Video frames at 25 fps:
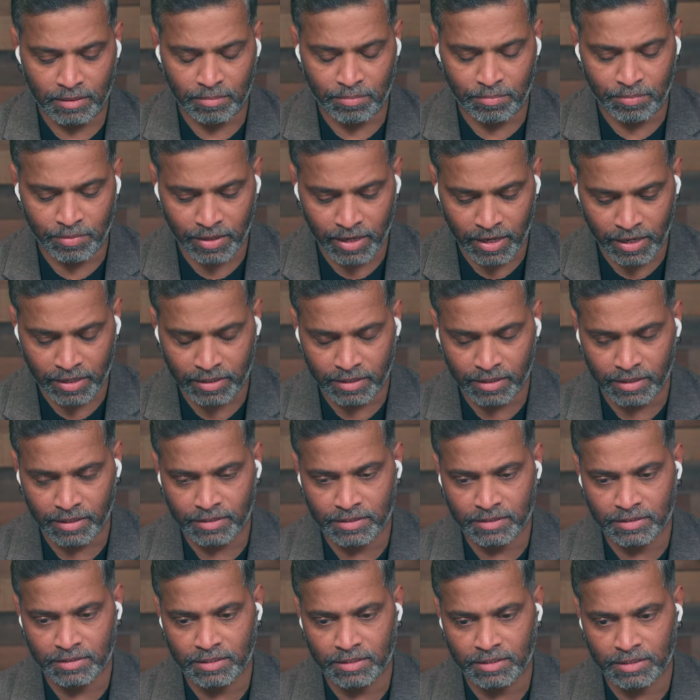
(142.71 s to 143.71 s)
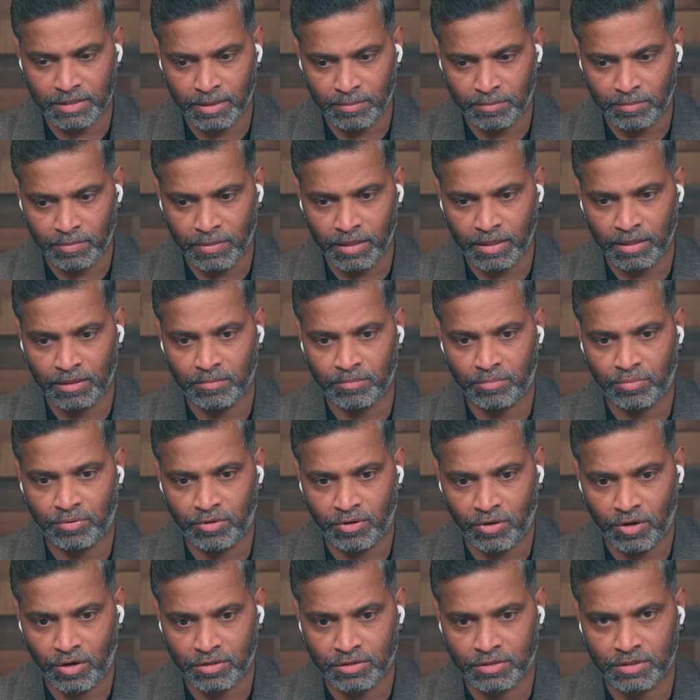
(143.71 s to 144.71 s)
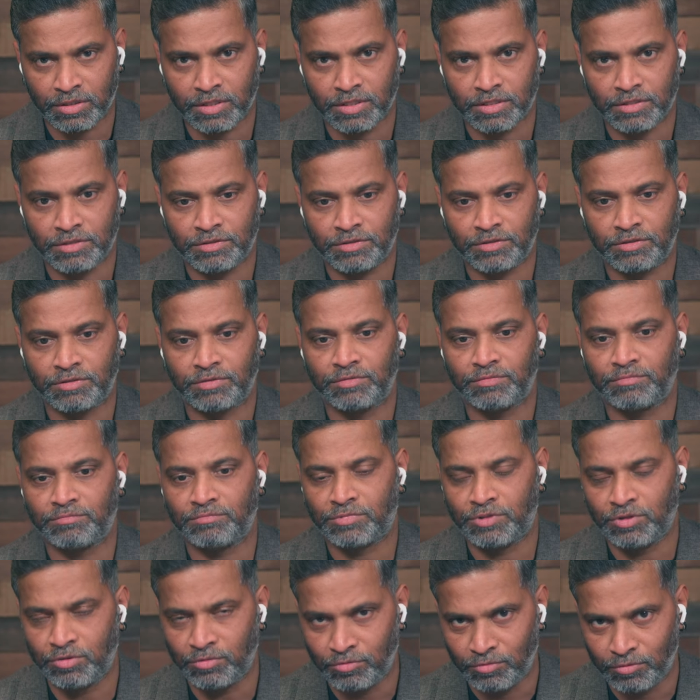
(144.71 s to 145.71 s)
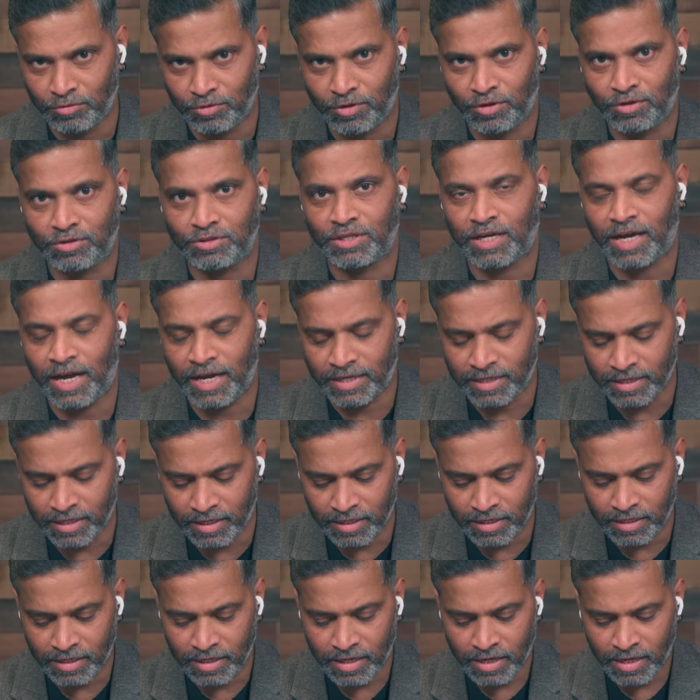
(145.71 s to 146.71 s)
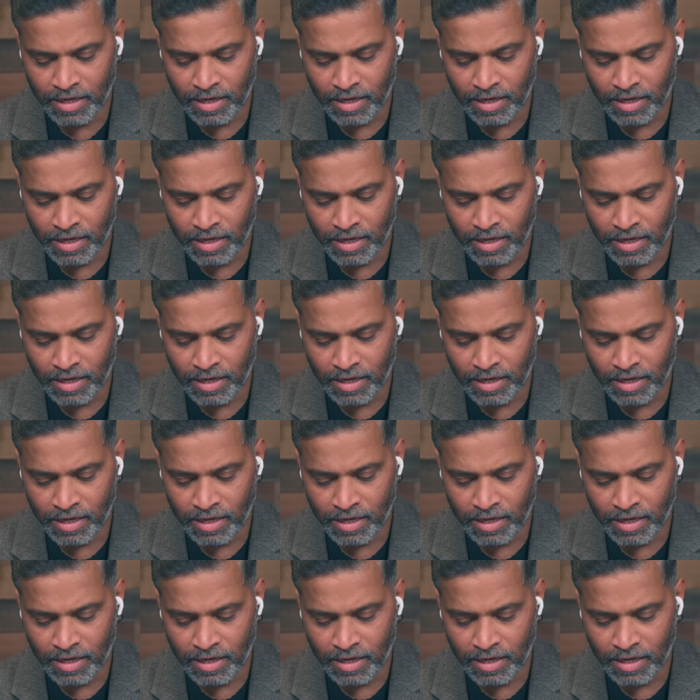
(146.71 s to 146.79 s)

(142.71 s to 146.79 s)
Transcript: a practice, discipline, process, tool, or title,